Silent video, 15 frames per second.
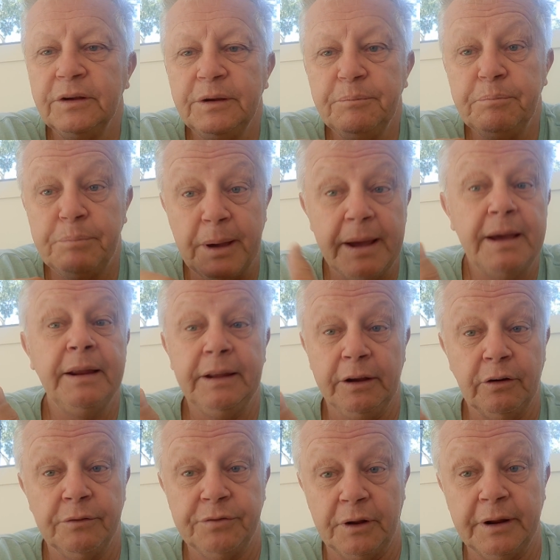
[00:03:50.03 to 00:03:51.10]
banning
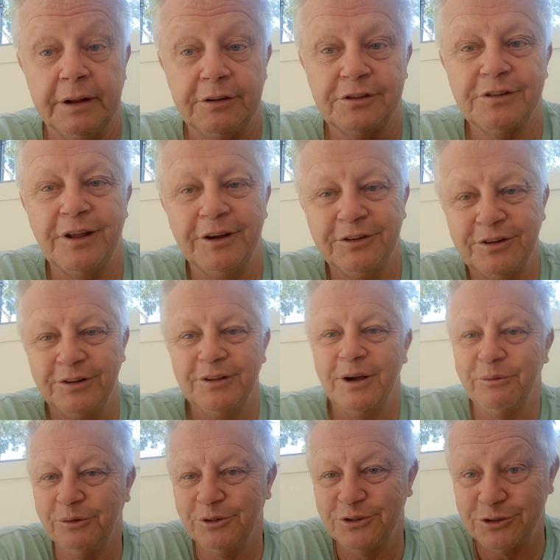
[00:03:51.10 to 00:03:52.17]
of the legislation
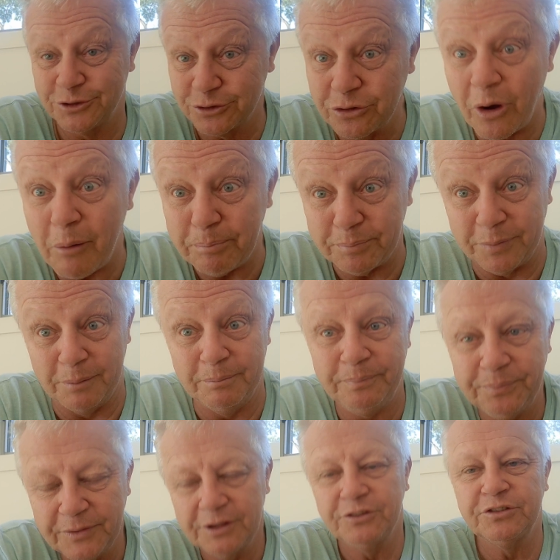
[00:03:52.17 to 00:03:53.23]
that would stop
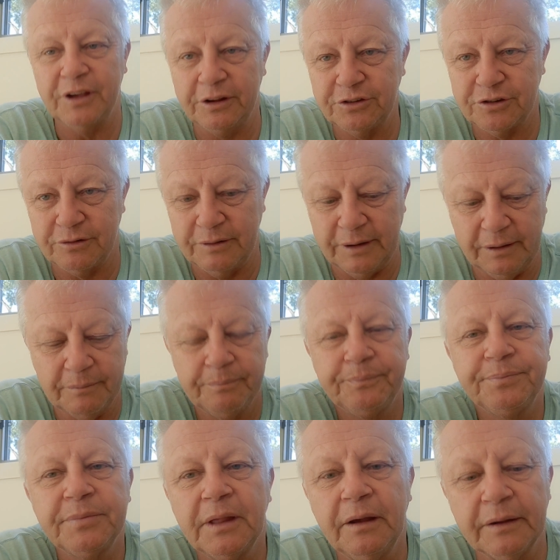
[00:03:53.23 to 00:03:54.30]
them censoring.
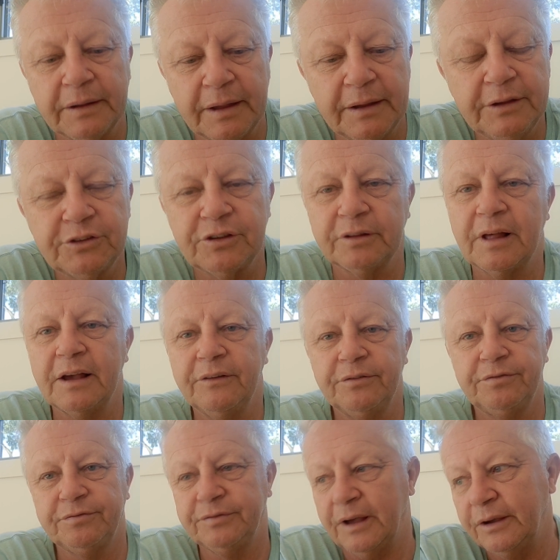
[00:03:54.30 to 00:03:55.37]
Okay, so
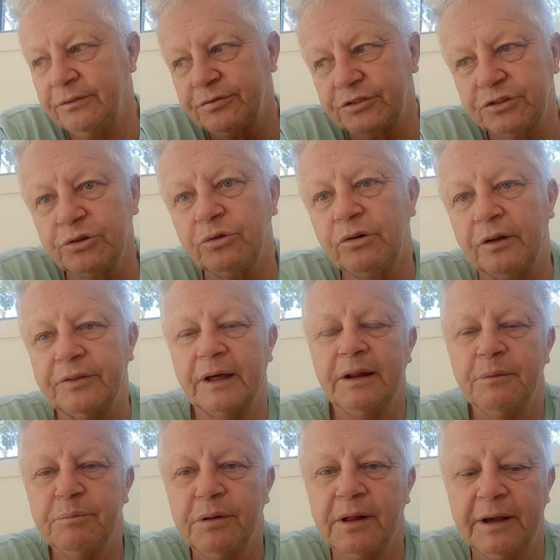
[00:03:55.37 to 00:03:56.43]
they've still got that
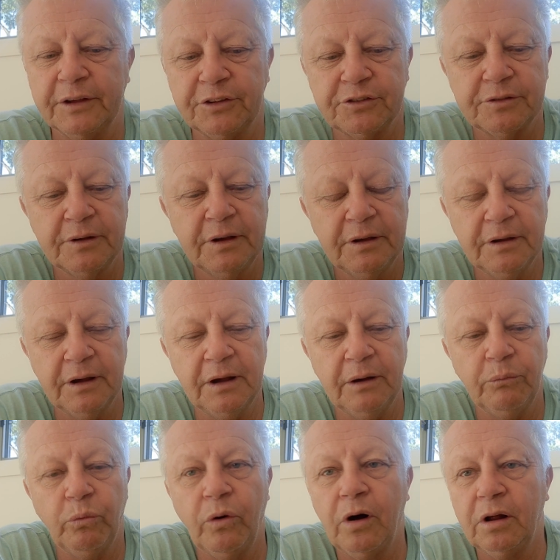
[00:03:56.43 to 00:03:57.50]
in place
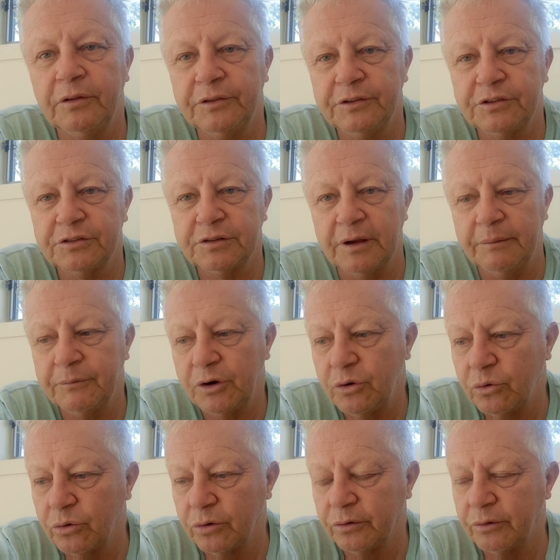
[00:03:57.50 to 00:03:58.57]
while this
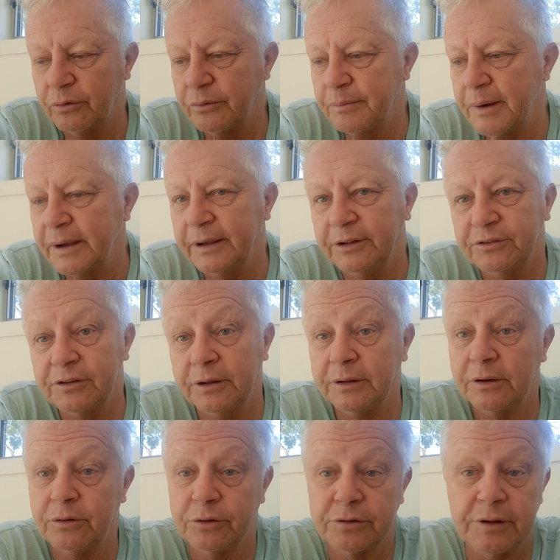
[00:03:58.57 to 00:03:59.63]
court order remains, and
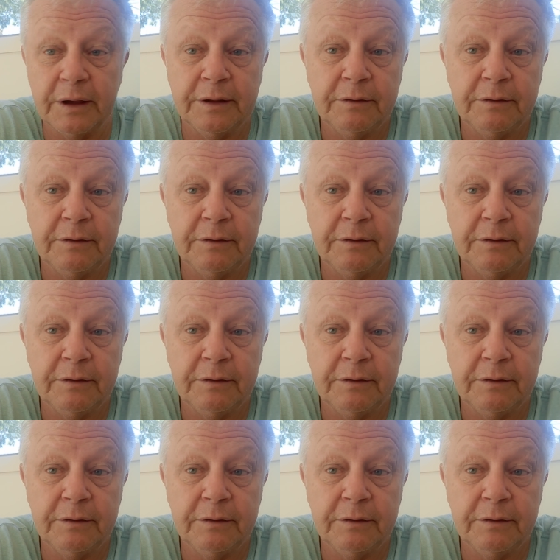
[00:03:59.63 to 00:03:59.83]
of course